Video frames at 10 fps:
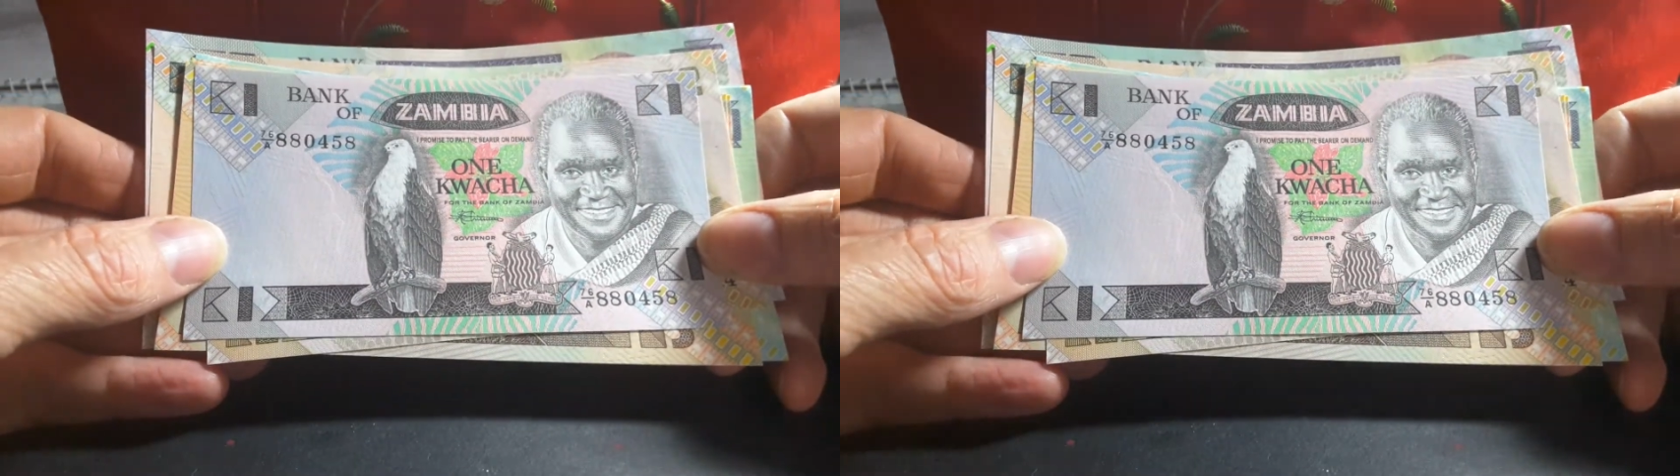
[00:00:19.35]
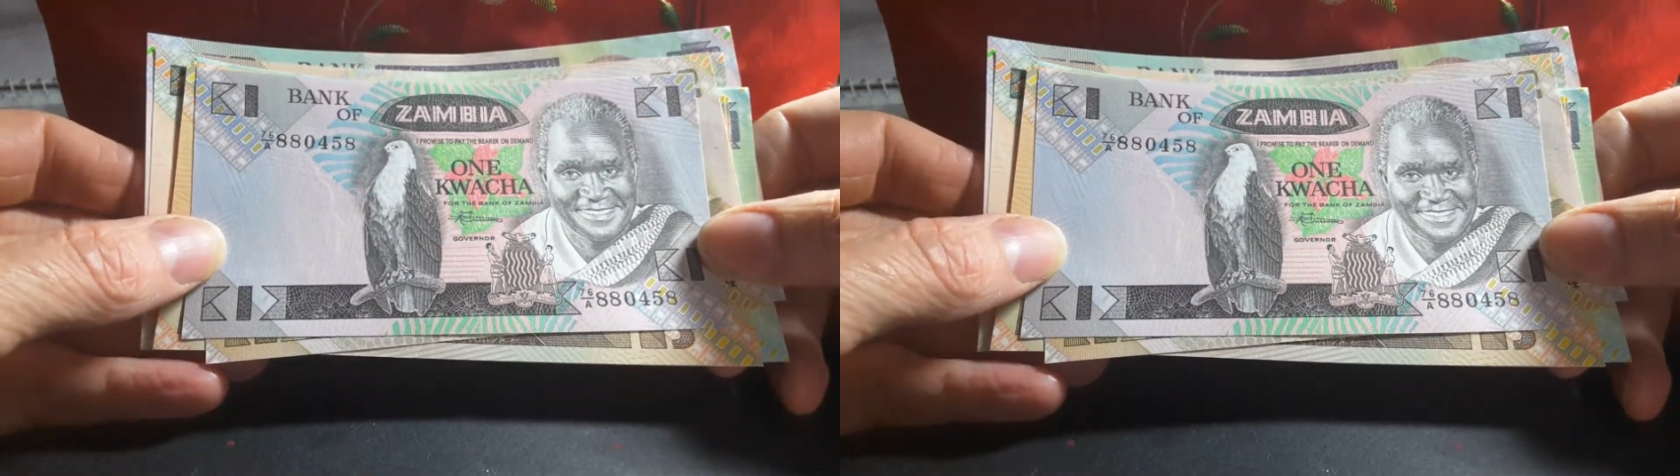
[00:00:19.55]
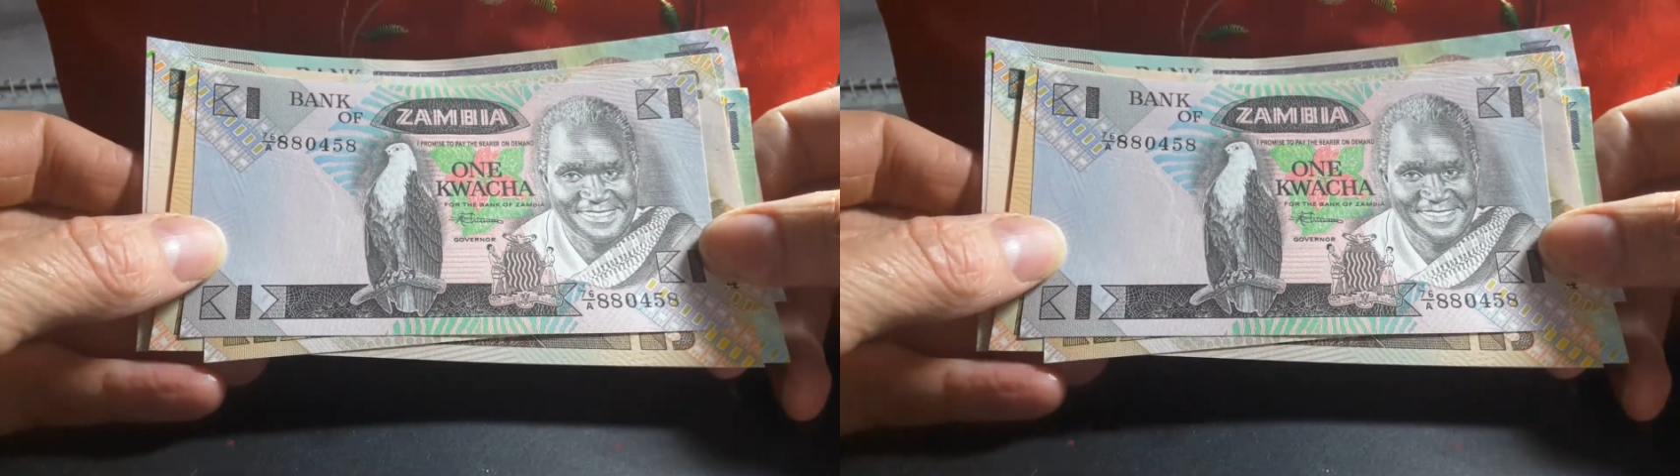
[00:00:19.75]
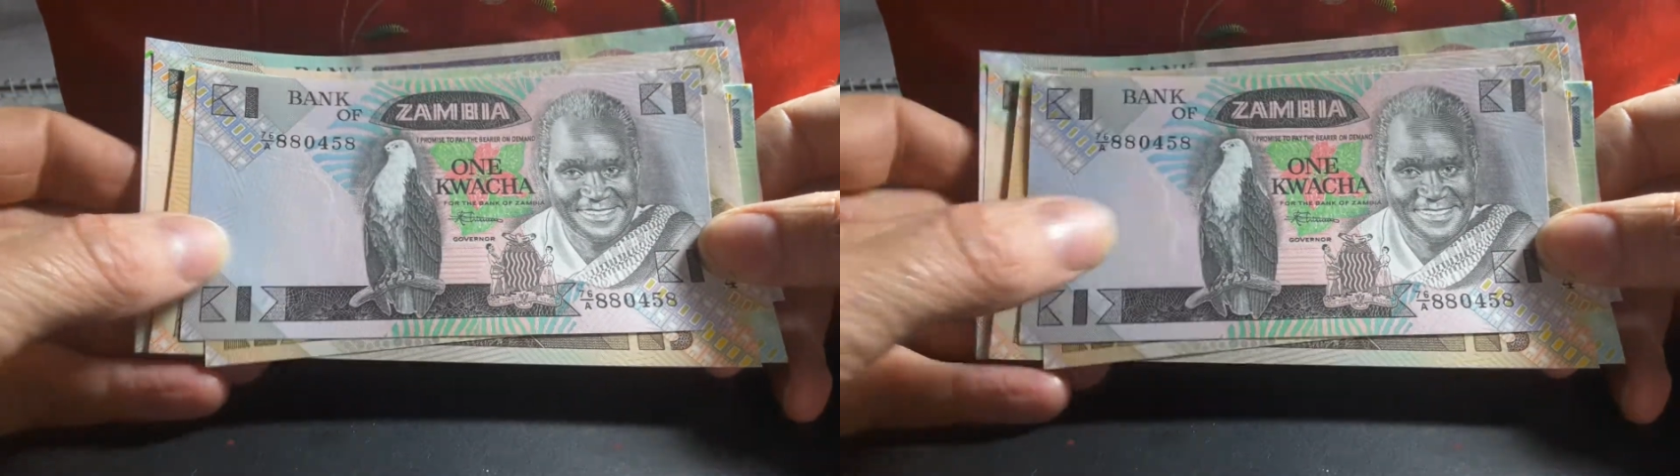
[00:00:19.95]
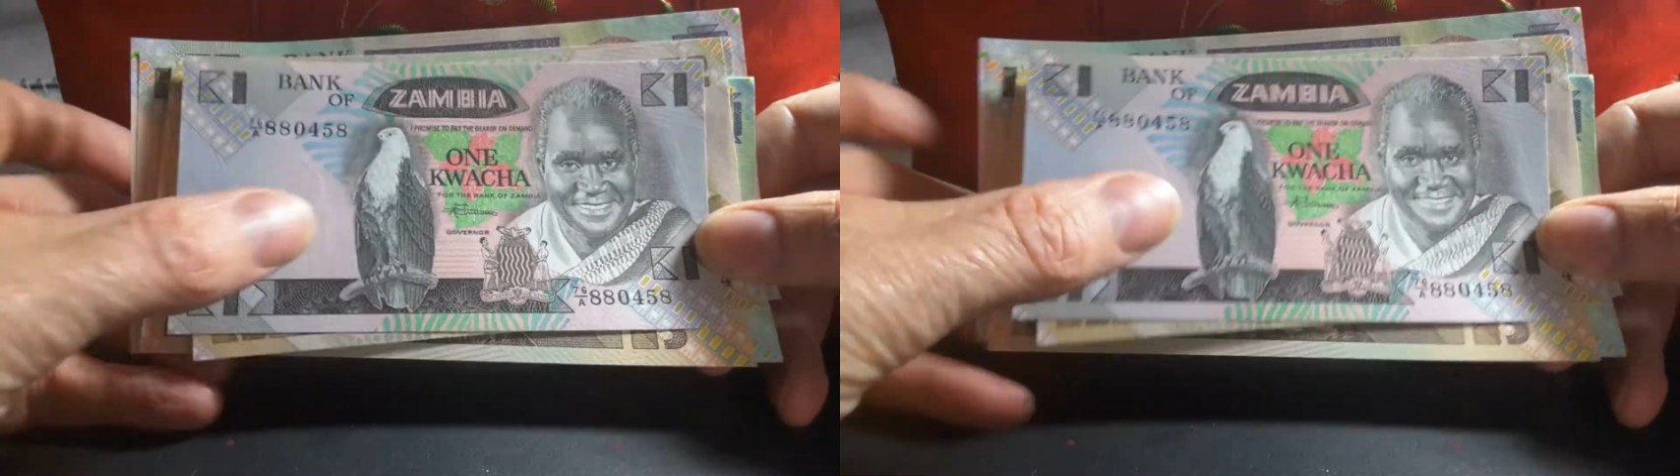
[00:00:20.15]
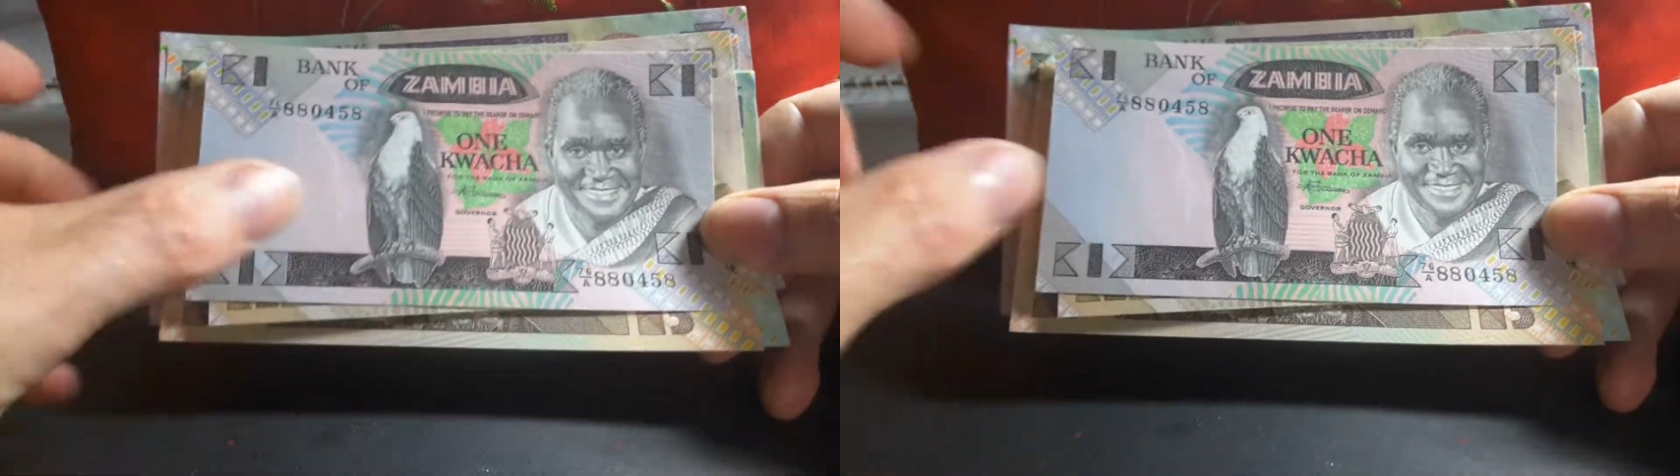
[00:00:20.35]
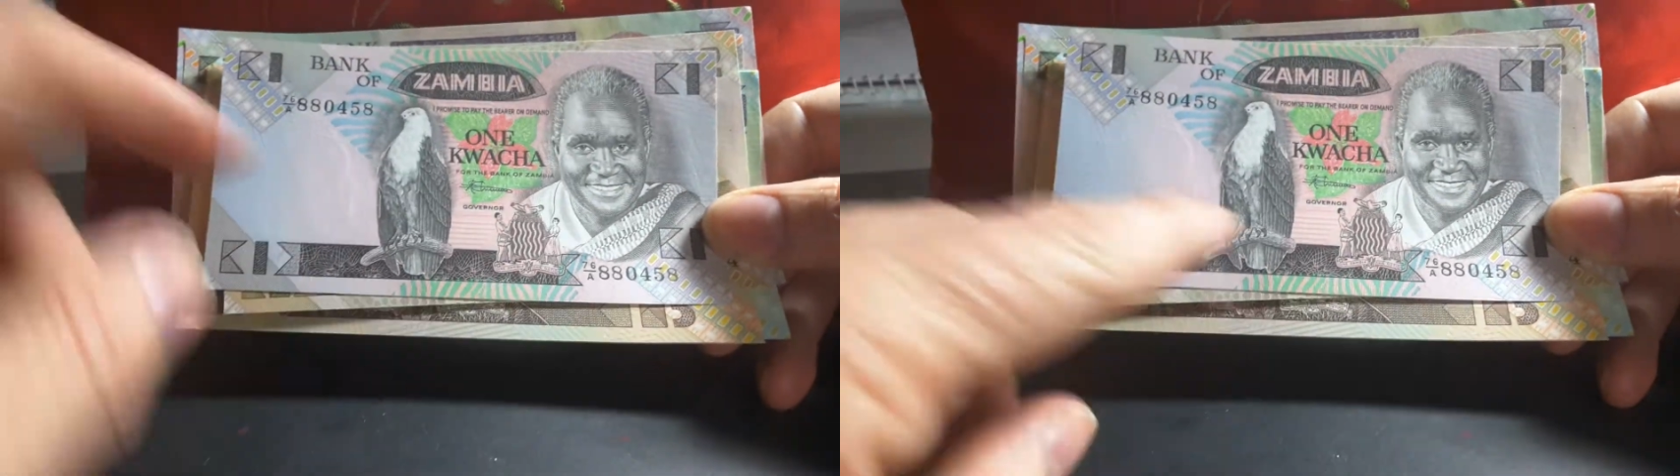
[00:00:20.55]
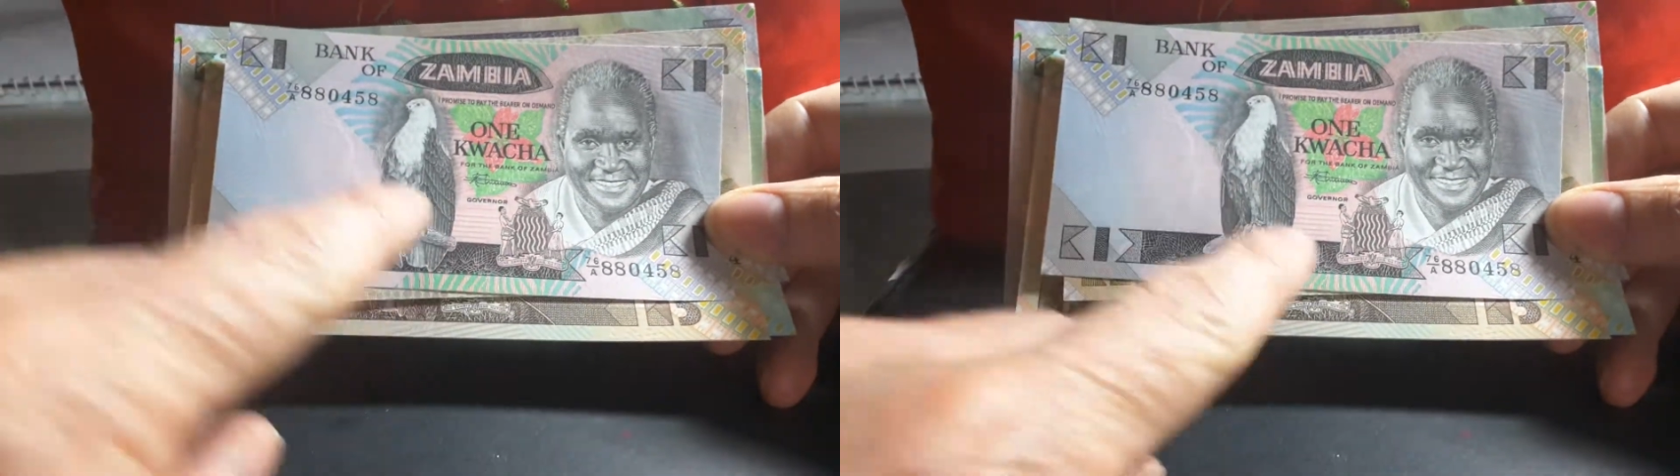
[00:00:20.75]
here is the last
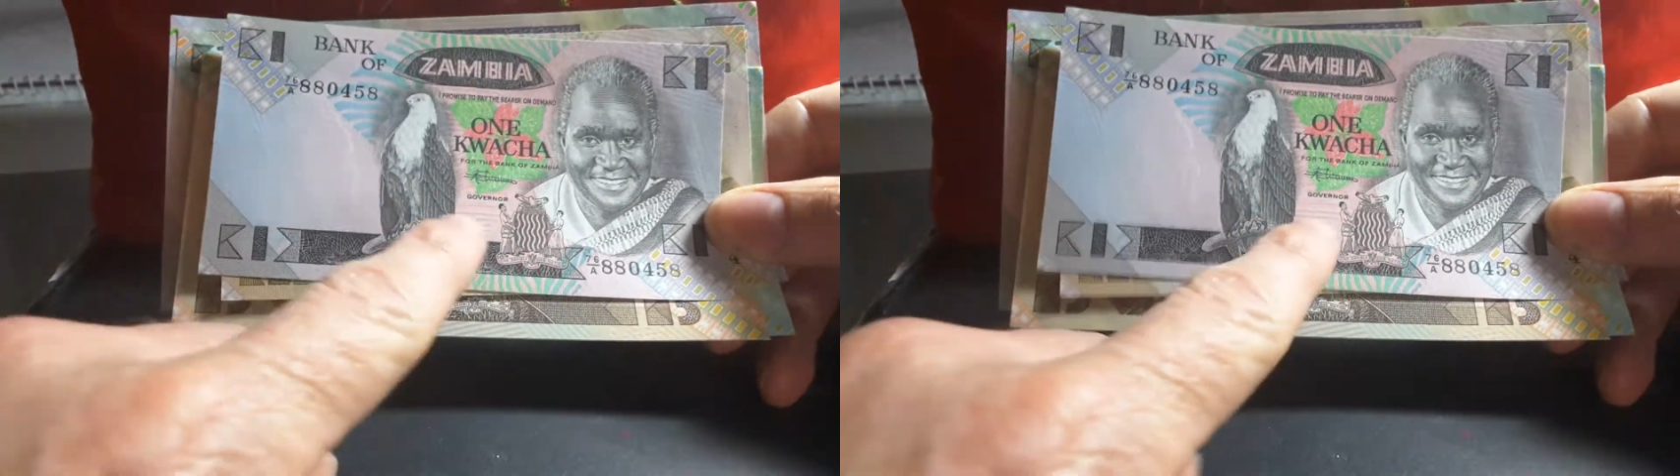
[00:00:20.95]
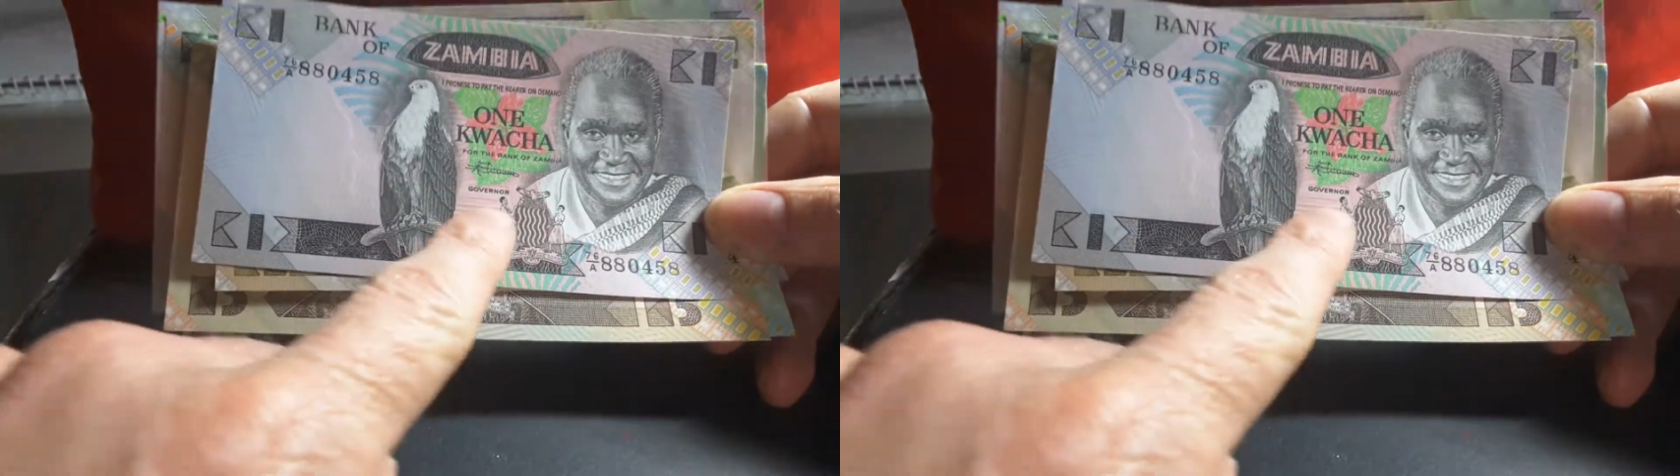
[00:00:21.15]
signature